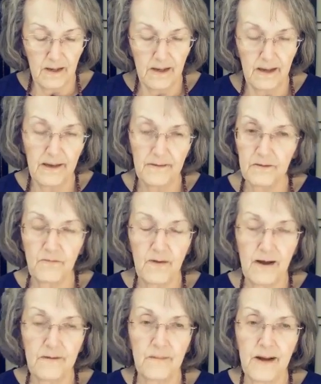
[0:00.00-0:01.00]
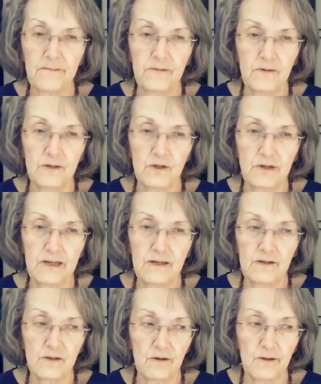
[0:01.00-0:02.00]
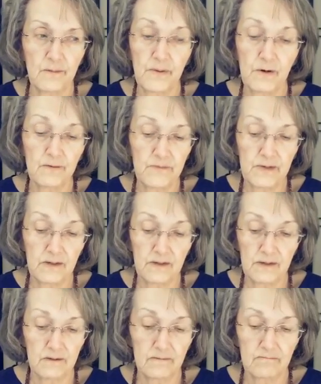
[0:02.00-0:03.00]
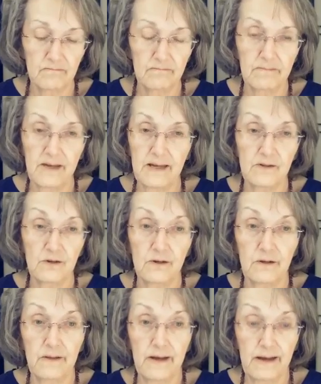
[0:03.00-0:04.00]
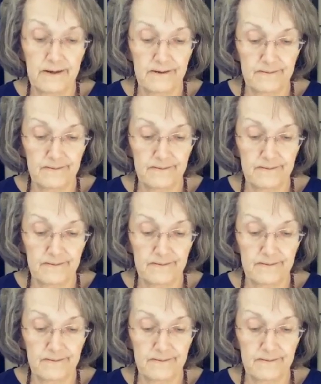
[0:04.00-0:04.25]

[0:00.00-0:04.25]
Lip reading: And the 5 mindfulness trainings are the perfect answer to that.